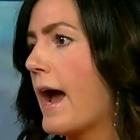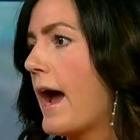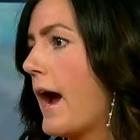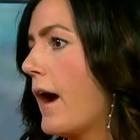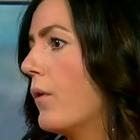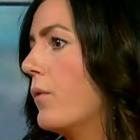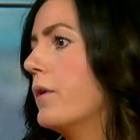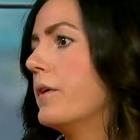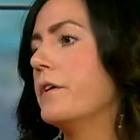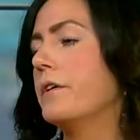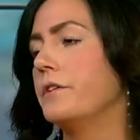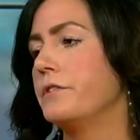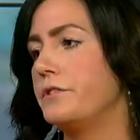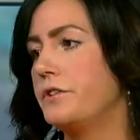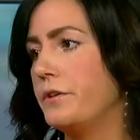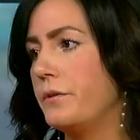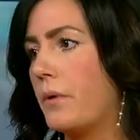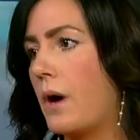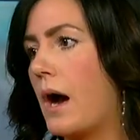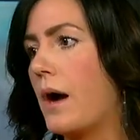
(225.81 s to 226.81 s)
hour or
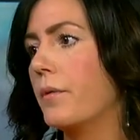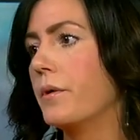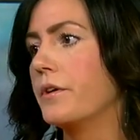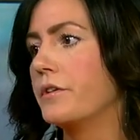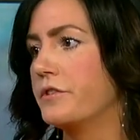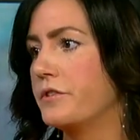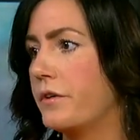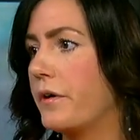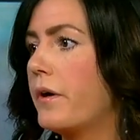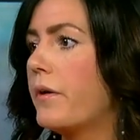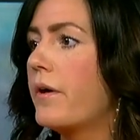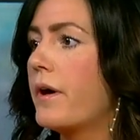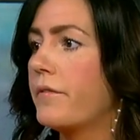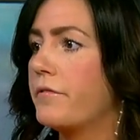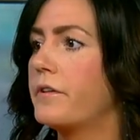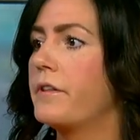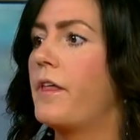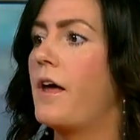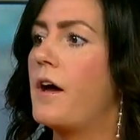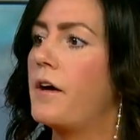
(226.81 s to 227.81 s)
two hours or
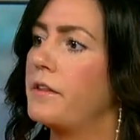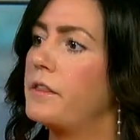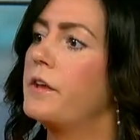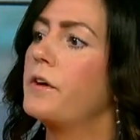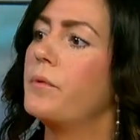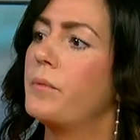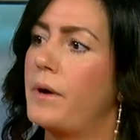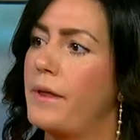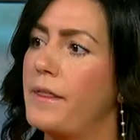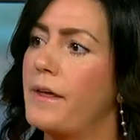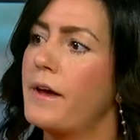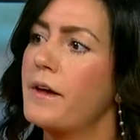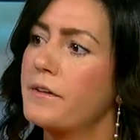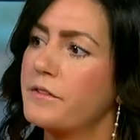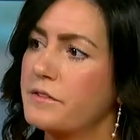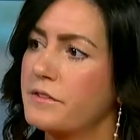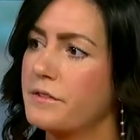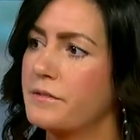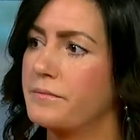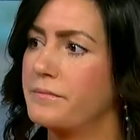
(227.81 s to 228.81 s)
however long they're with
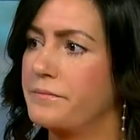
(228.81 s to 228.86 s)
us